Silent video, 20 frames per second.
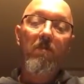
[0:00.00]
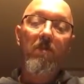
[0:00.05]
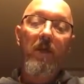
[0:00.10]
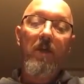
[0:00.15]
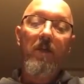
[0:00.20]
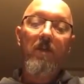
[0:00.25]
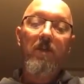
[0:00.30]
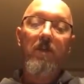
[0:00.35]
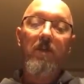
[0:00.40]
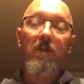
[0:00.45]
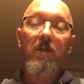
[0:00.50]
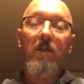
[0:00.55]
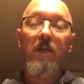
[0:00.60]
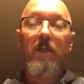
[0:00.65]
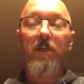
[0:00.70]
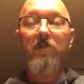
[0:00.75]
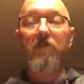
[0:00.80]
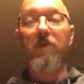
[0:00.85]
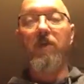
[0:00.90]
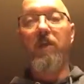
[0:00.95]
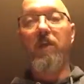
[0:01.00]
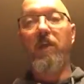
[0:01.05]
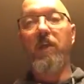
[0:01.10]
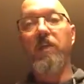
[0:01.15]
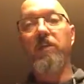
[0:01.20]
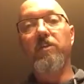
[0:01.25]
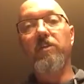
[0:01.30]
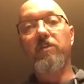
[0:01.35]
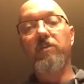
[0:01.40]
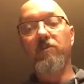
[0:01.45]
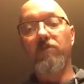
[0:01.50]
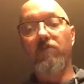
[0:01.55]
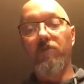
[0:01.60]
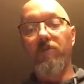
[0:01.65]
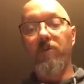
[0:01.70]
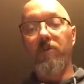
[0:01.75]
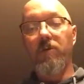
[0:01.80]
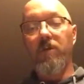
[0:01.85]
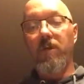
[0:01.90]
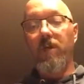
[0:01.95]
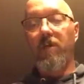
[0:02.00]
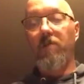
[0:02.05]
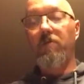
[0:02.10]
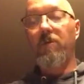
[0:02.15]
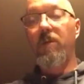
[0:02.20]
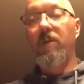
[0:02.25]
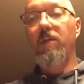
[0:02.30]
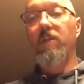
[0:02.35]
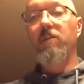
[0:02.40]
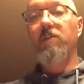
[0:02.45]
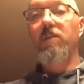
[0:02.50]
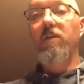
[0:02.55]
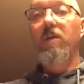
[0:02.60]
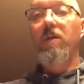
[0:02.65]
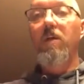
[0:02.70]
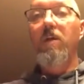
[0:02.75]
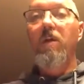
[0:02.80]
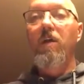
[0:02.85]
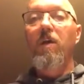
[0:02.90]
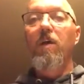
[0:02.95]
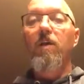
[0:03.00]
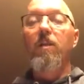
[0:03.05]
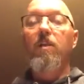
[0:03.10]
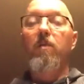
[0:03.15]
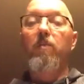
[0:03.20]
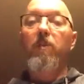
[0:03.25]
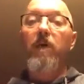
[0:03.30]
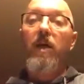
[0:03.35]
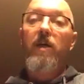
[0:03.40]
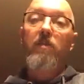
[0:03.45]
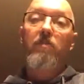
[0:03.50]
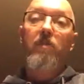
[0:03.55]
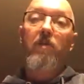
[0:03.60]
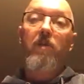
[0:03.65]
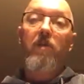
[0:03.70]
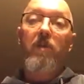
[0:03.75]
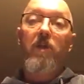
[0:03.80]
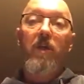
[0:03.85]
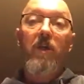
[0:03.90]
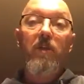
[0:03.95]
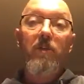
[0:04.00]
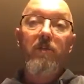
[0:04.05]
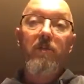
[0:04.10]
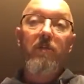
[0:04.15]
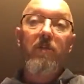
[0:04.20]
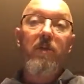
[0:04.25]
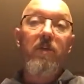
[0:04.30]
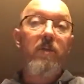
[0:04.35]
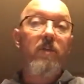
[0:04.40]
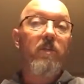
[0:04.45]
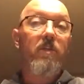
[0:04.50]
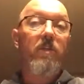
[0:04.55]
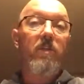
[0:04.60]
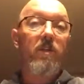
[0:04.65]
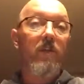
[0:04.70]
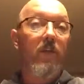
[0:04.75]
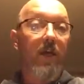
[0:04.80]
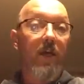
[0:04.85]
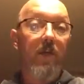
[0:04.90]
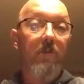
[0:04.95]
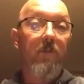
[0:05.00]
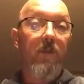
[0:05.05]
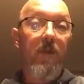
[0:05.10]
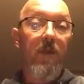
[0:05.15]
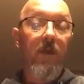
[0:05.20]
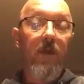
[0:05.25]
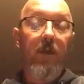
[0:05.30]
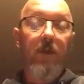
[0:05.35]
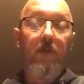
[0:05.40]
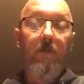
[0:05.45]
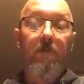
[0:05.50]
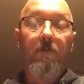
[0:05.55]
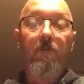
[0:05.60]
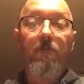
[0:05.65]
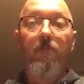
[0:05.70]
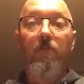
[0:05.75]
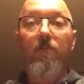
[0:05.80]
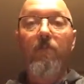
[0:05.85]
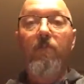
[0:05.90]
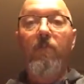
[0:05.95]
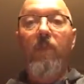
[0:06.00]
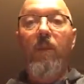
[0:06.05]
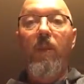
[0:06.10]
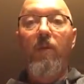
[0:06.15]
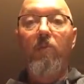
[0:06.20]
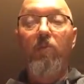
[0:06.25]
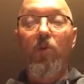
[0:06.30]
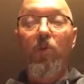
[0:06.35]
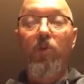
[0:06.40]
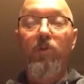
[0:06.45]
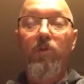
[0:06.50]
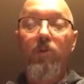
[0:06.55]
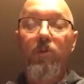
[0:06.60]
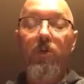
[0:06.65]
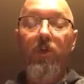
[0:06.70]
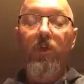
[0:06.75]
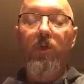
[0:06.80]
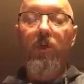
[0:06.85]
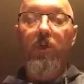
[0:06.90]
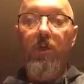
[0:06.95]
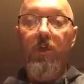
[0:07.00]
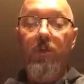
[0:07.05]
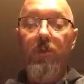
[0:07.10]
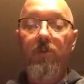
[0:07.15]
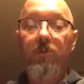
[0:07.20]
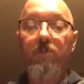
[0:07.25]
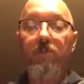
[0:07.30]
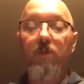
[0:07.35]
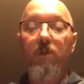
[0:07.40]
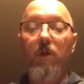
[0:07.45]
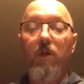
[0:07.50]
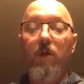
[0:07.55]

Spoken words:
Patient takes medications for diabetes. The past pertinent history is just diabetic, poor circulation.